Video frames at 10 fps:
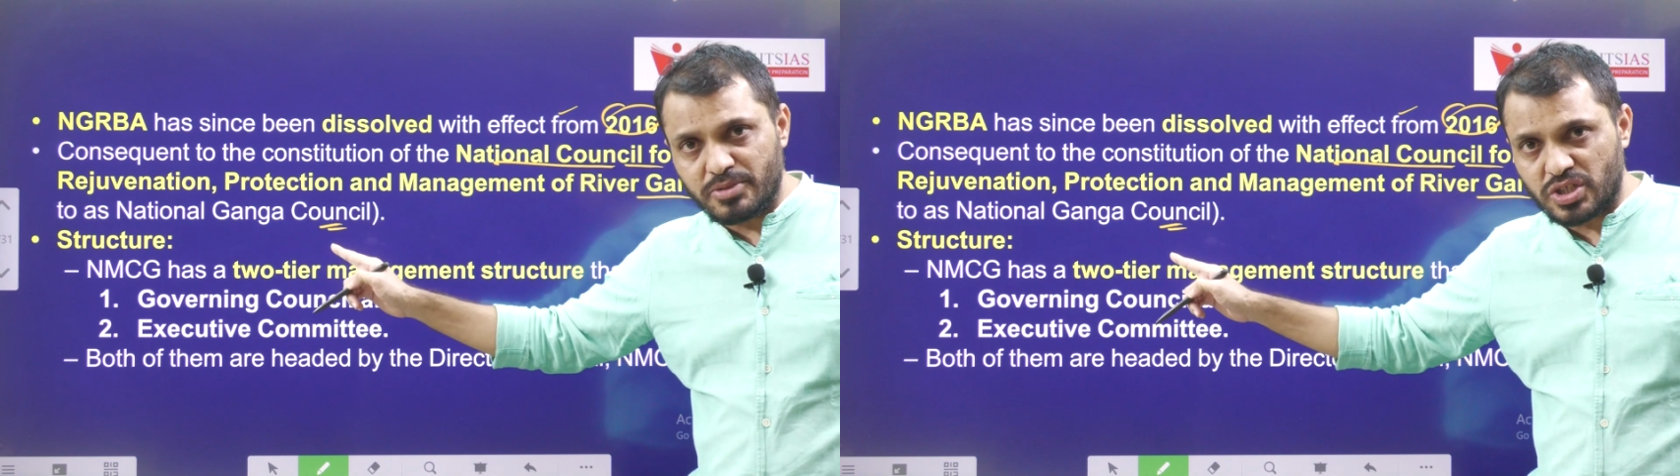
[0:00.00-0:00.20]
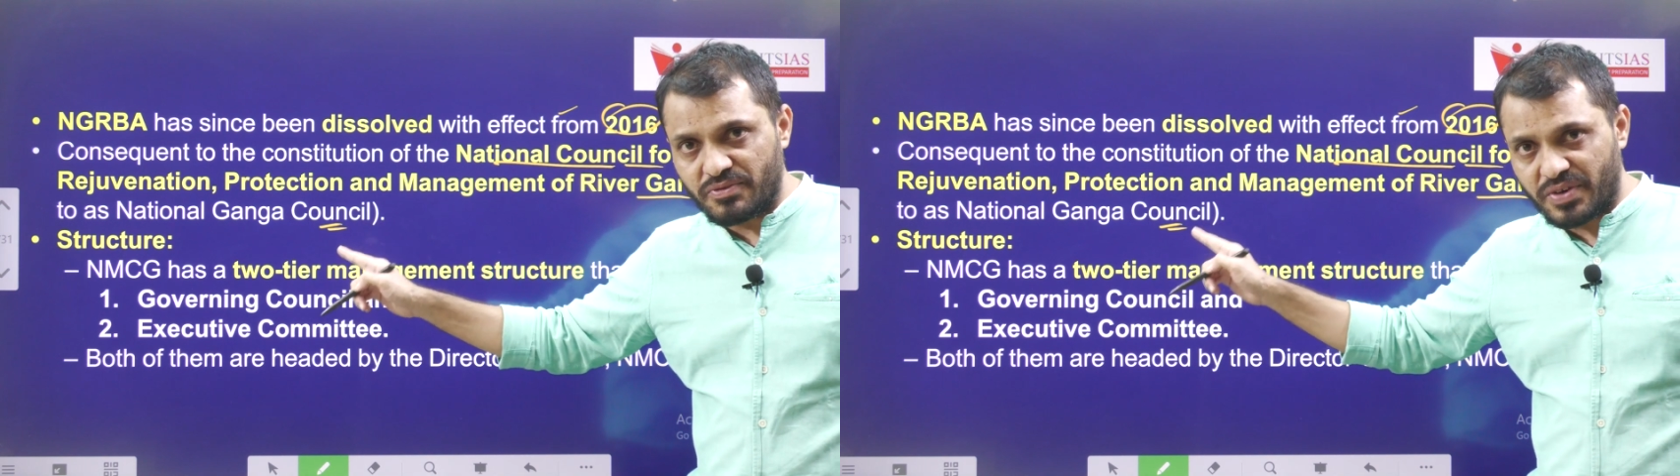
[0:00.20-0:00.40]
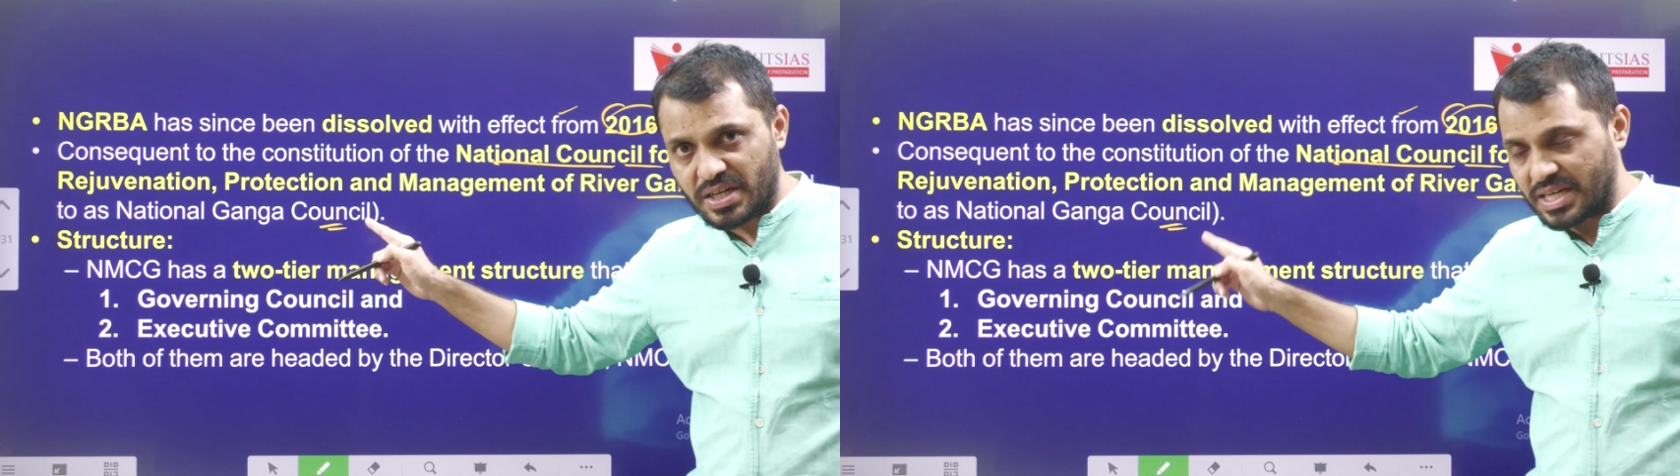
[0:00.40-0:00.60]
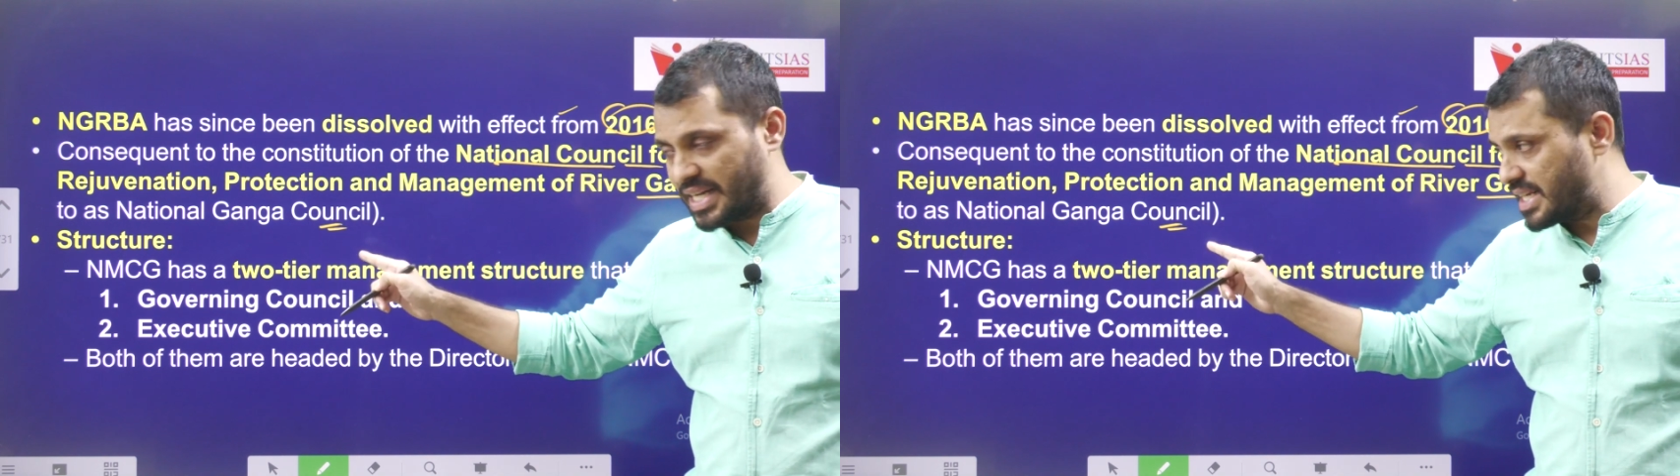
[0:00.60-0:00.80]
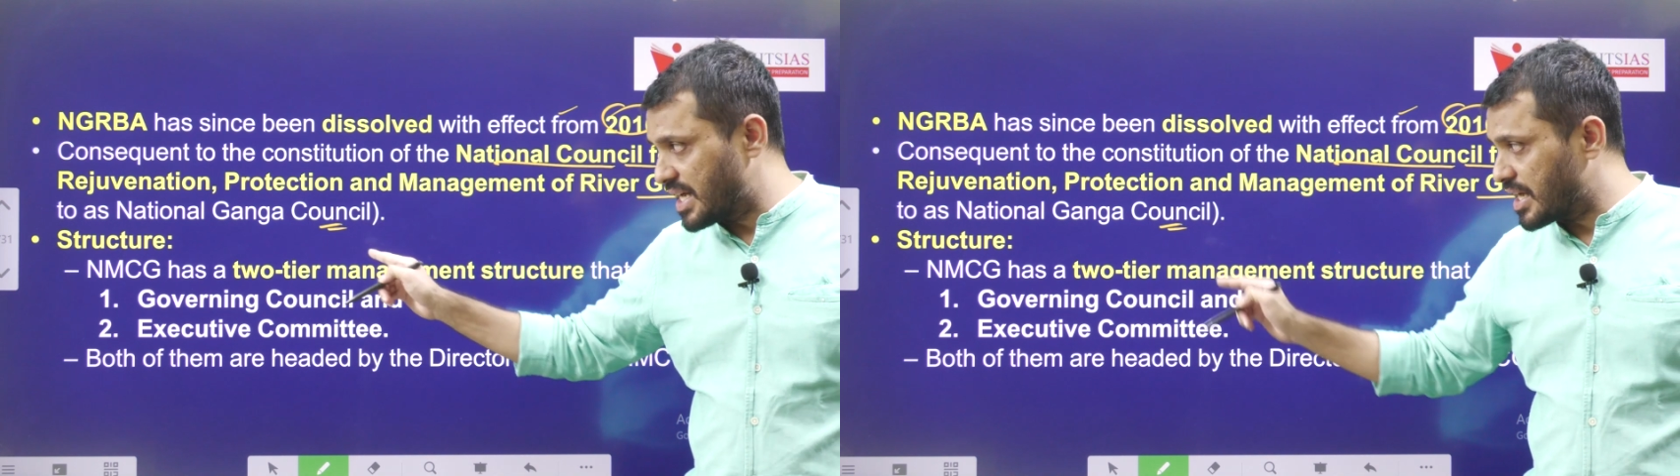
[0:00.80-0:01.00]
Mission for
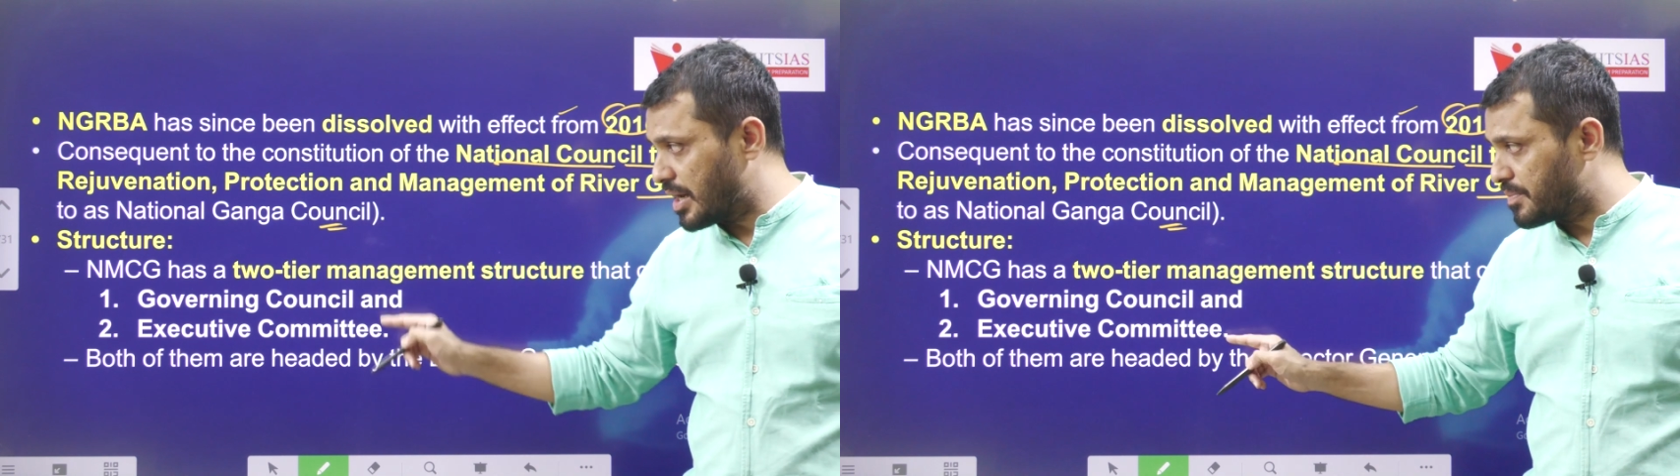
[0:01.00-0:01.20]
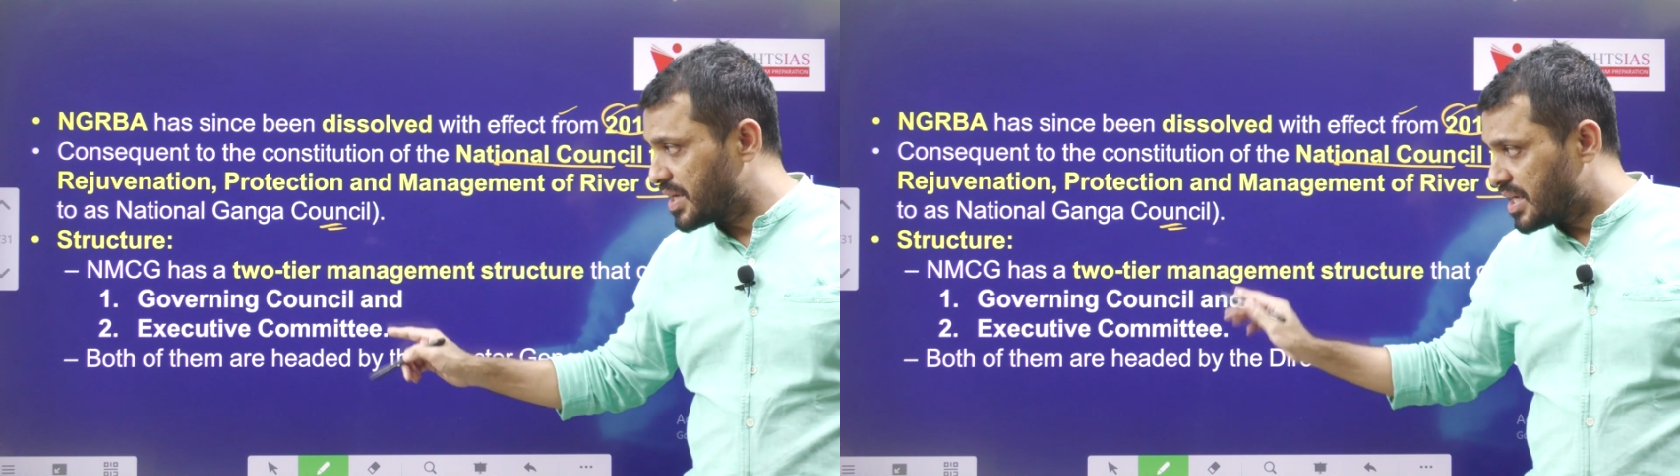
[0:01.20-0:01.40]
Clean Ganga.